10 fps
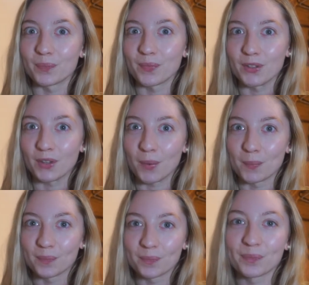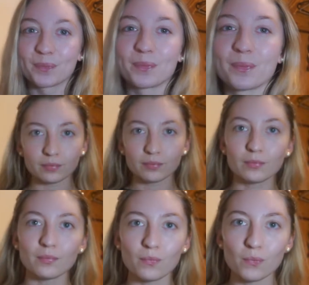let's go.
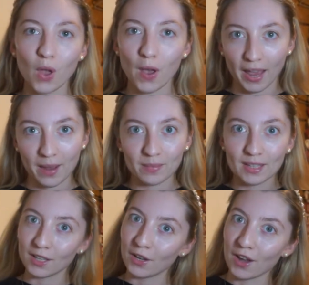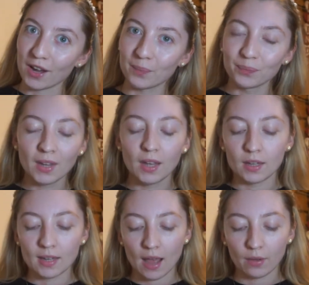Okay, let's get going.
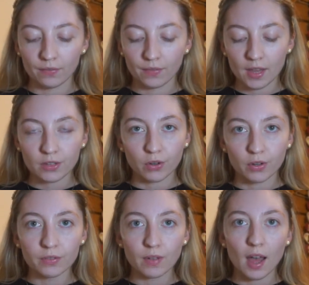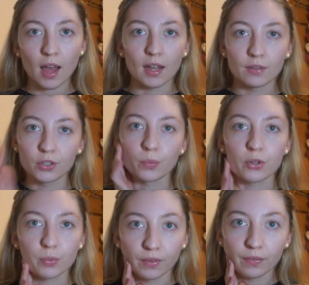Now, first off, I have just washed
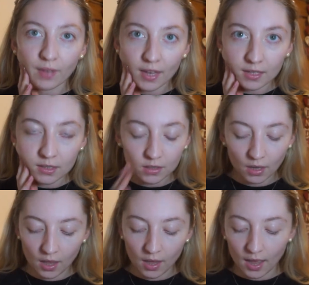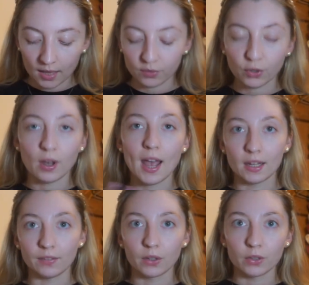my face and I've not got
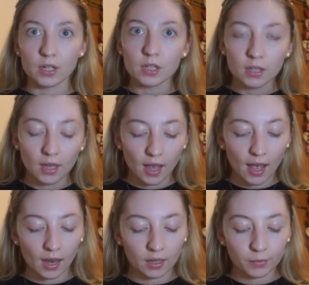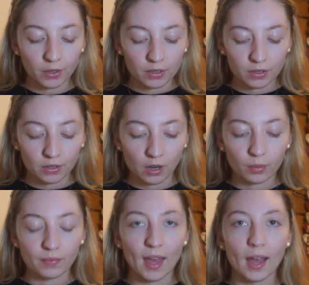anything on it. I'm going to start with
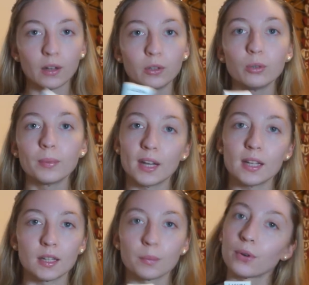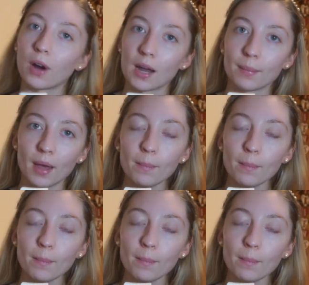that illuminating primer.